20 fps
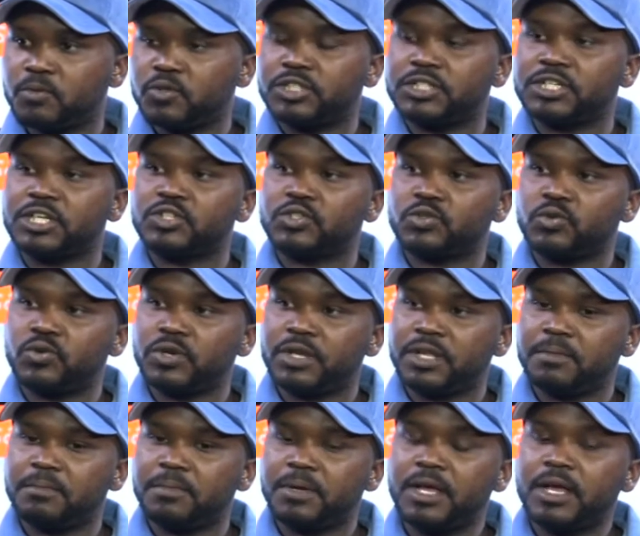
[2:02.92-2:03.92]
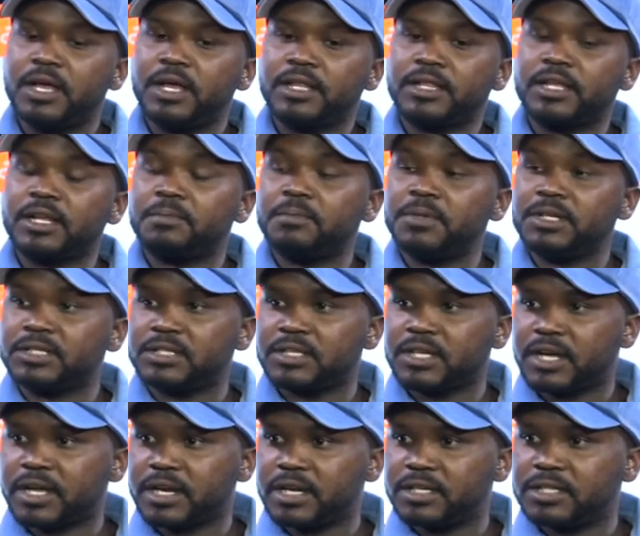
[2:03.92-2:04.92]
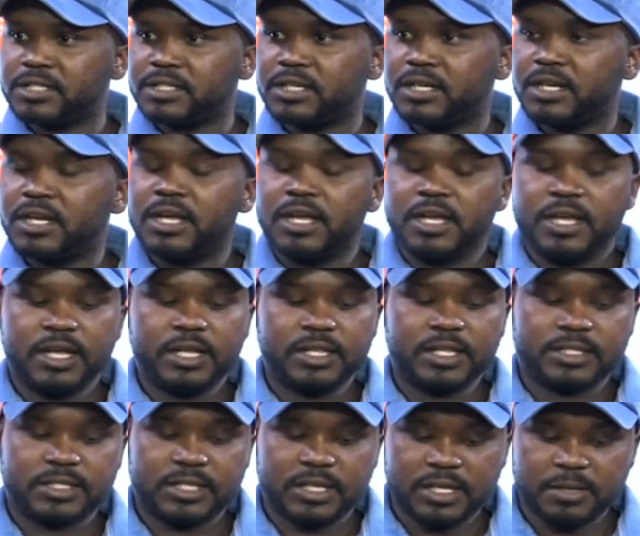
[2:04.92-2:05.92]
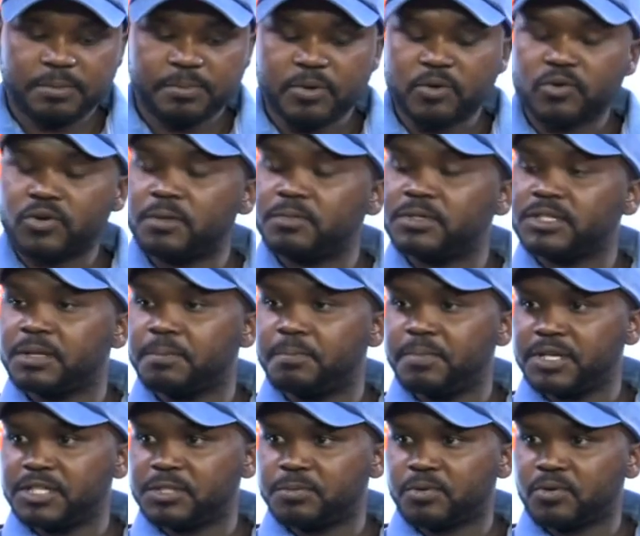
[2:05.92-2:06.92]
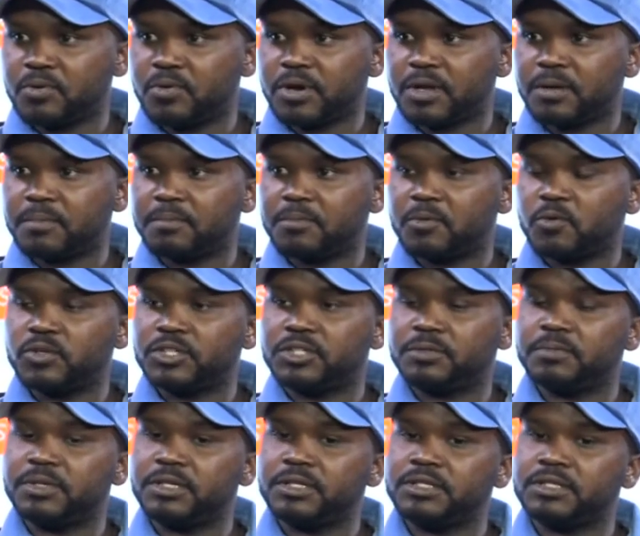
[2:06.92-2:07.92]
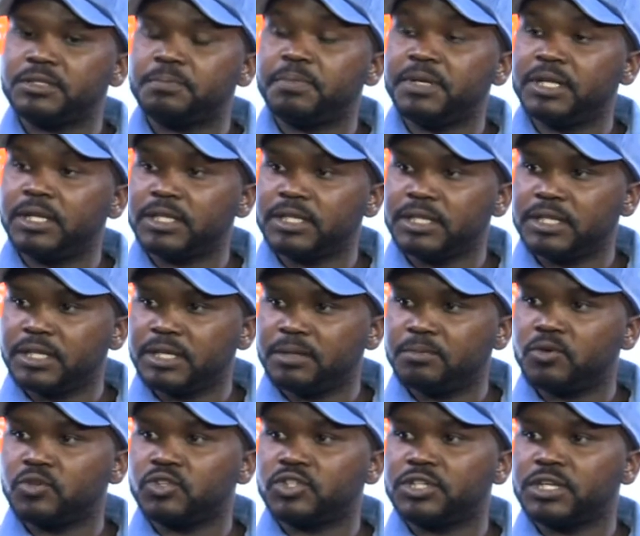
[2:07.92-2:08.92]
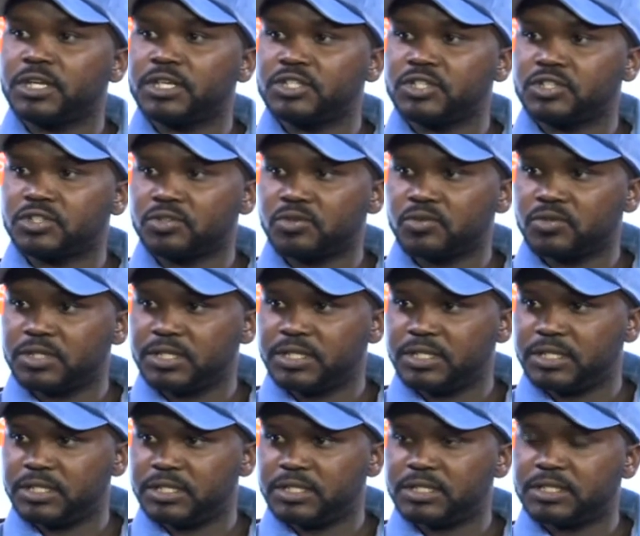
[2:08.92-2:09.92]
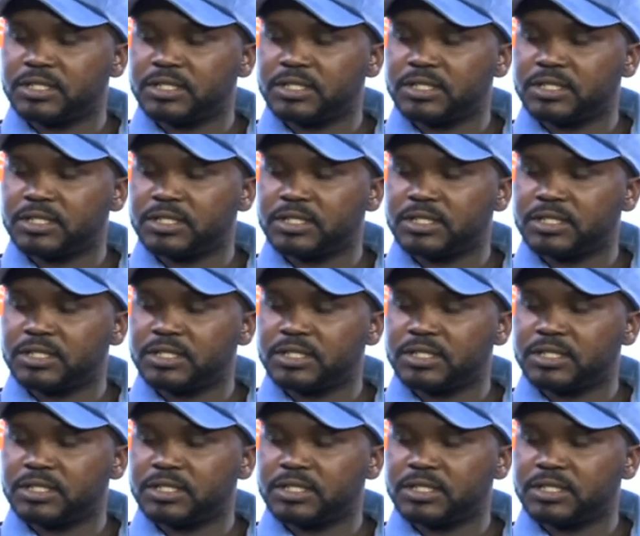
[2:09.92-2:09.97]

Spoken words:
a Zulu name, that means courage. And the second program is the BEST program, which means building emotionally strong teens.